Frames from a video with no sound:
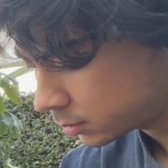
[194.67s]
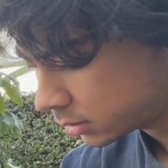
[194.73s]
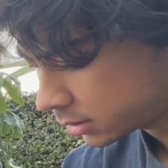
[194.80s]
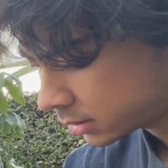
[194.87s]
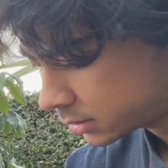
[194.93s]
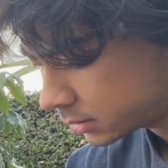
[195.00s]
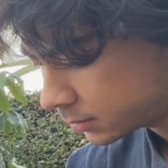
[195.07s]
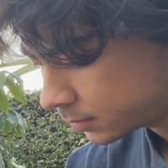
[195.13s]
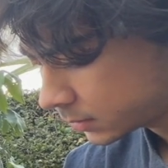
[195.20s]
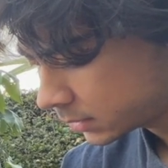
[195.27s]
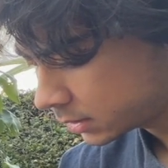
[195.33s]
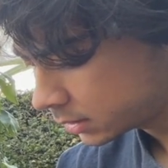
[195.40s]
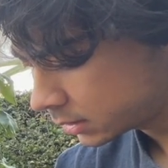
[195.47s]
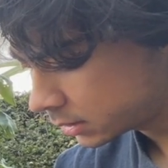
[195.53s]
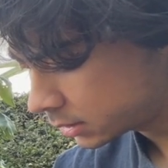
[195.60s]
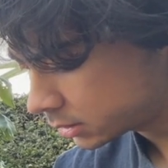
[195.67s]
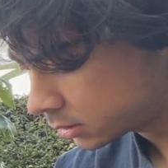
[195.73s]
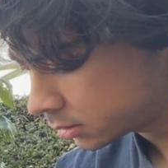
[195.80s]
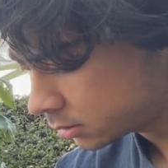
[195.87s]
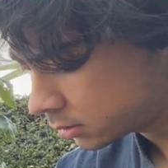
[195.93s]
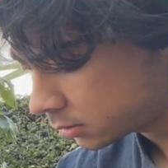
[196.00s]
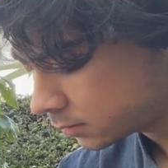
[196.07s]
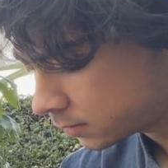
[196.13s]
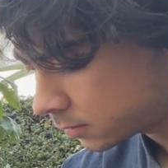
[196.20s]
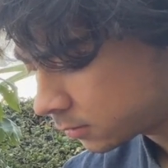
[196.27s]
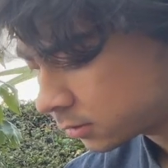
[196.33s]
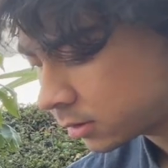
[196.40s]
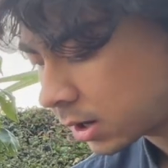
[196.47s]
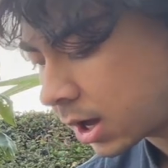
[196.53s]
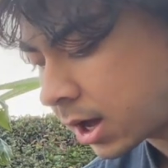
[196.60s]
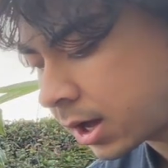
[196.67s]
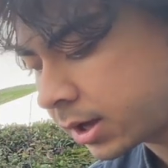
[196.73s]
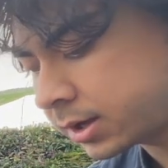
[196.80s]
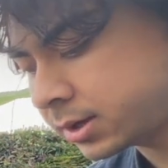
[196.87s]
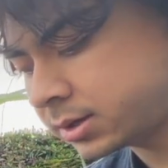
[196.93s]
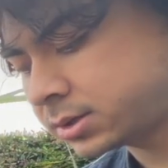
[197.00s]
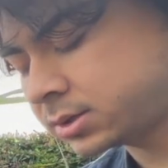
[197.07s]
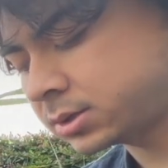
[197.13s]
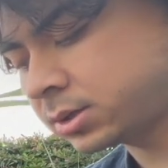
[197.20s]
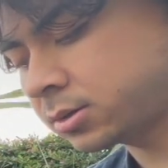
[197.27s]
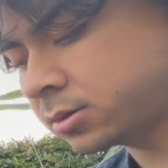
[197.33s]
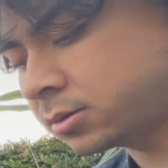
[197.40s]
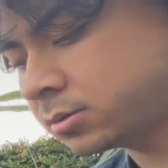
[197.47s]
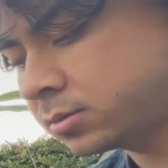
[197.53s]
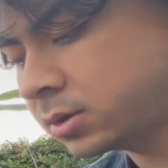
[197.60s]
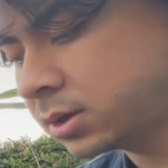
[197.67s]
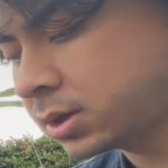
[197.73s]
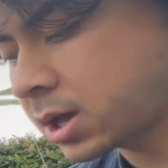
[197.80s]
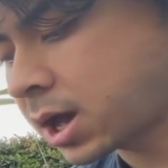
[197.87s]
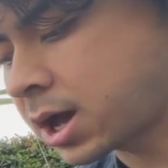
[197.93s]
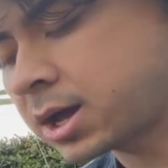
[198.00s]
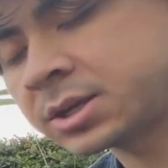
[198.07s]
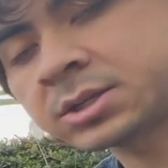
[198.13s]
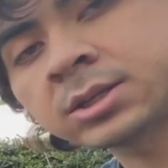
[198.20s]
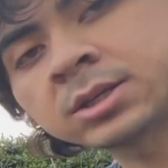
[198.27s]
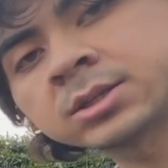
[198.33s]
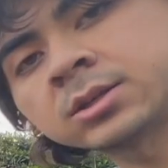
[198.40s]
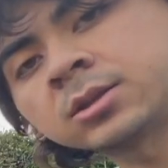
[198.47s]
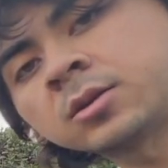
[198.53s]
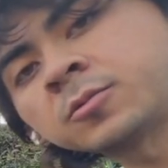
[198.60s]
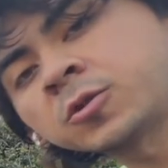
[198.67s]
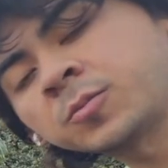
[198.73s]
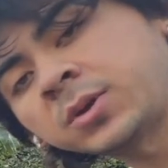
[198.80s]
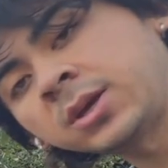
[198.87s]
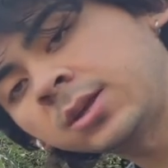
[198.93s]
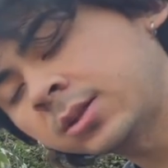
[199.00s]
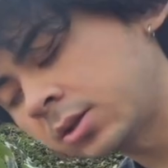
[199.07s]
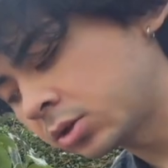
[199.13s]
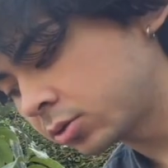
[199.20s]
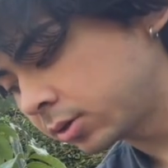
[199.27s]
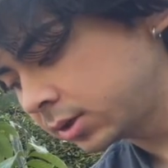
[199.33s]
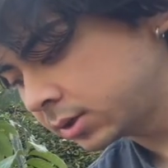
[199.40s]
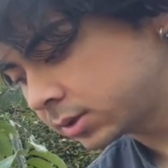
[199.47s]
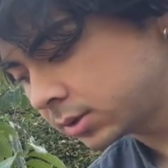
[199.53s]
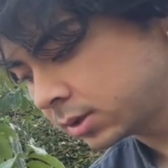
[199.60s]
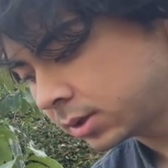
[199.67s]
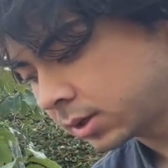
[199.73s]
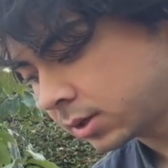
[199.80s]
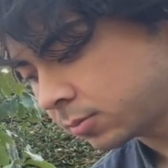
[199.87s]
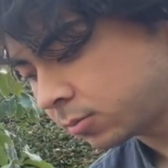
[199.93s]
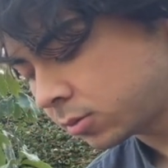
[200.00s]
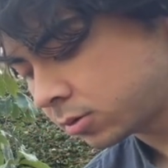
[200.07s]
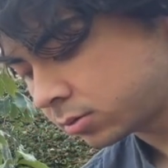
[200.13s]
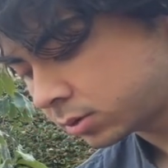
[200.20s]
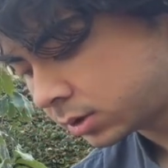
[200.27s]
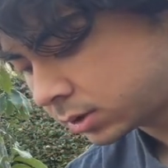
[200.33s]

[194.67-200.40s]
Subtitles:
plus. So for I is 0, I is less than number of p, the trees, or